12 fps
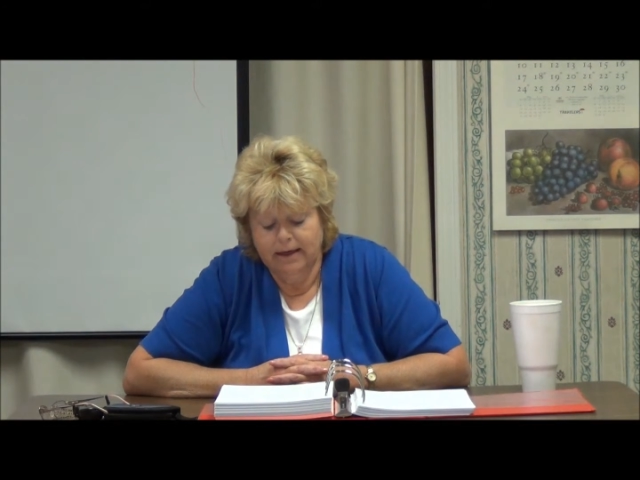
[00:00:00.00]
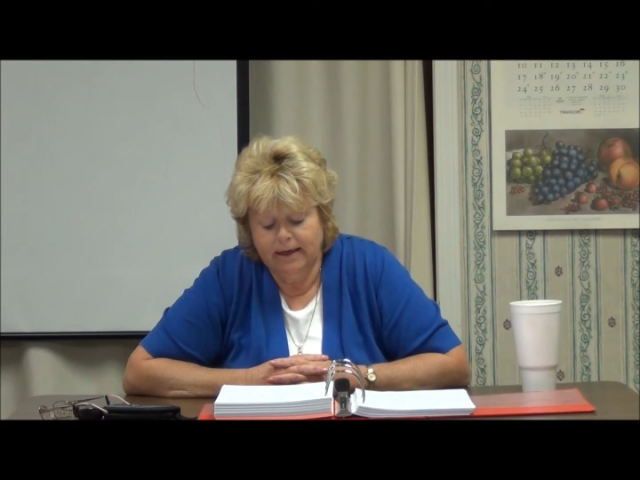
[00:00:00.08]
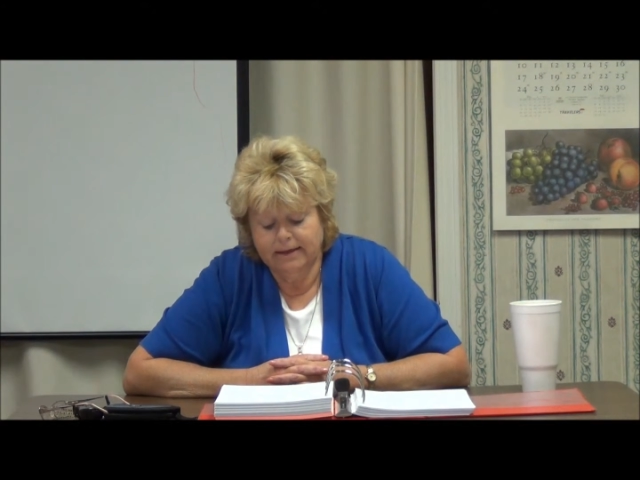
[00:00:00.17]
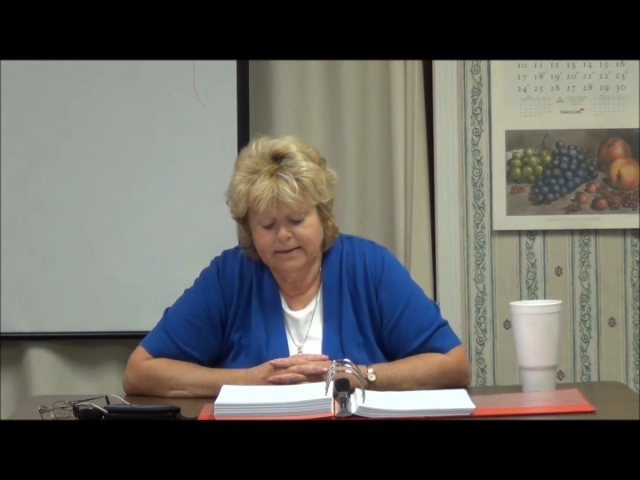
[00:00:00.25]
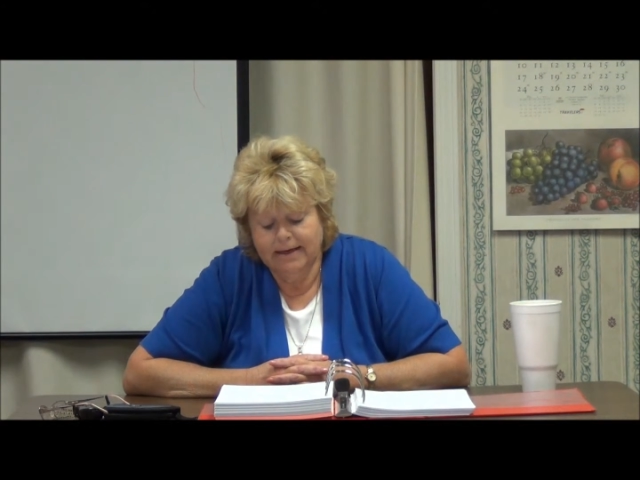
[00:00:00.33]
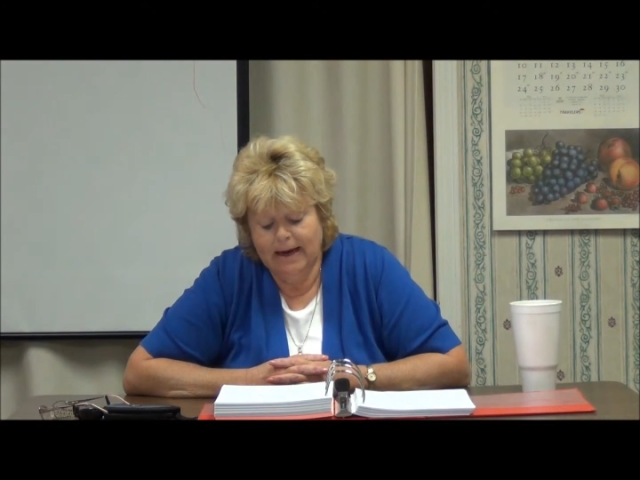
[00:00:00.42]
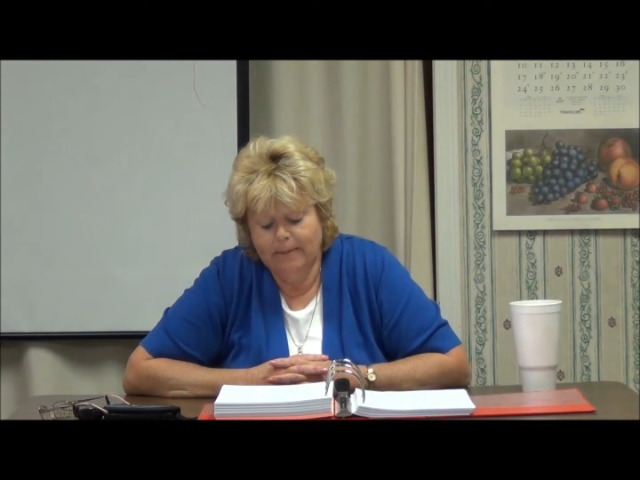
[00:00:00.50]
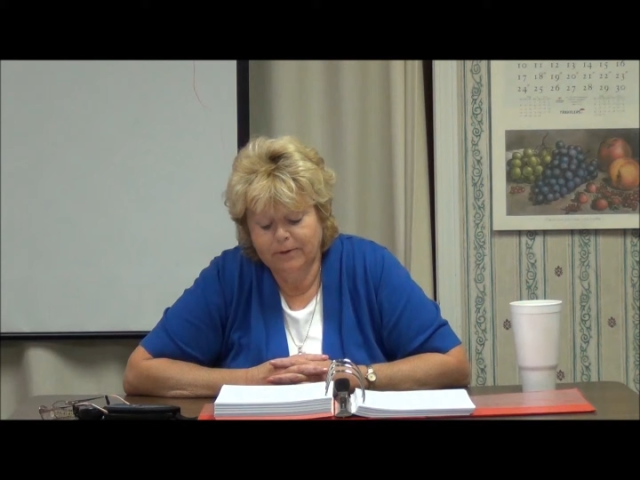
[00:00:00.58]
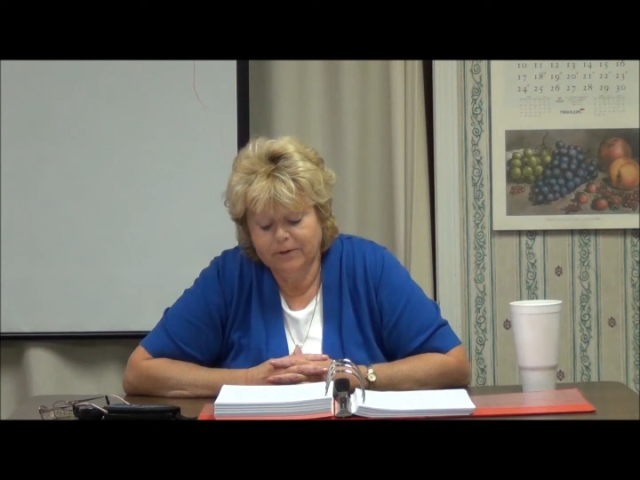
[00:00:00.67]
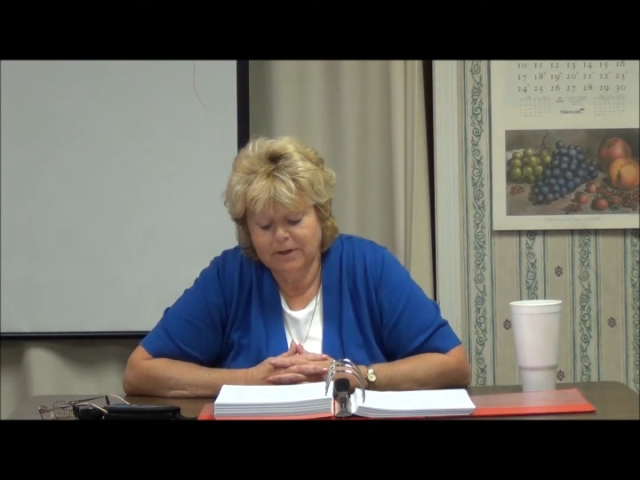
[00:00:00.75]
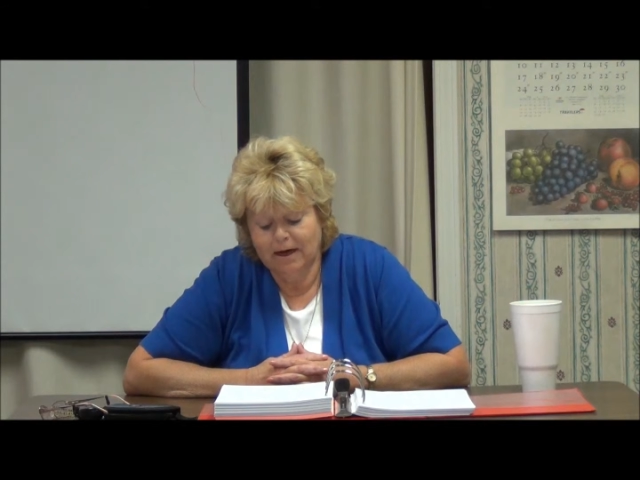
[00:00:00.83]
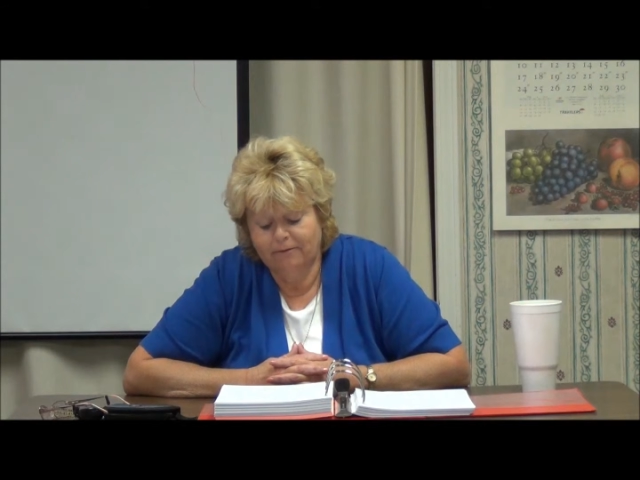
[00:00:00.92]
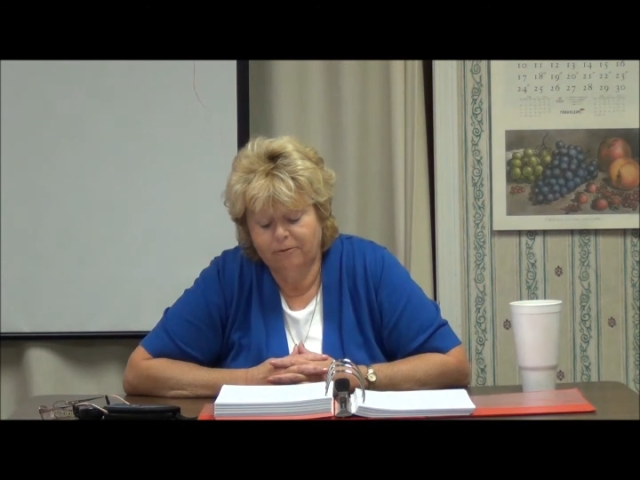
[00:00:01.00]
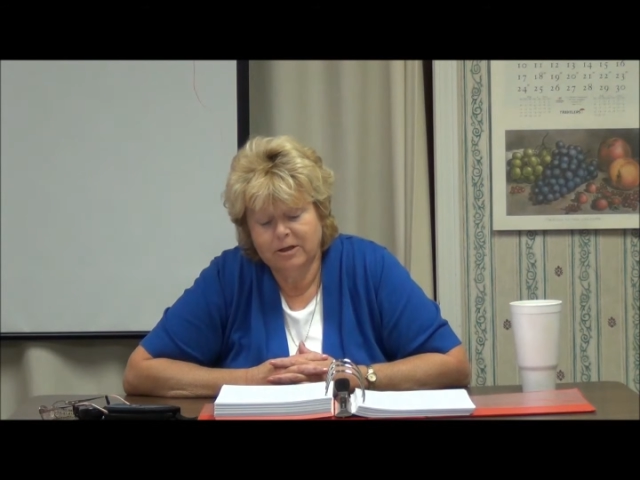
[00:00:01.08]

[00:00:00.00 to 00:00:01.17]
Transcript: examples of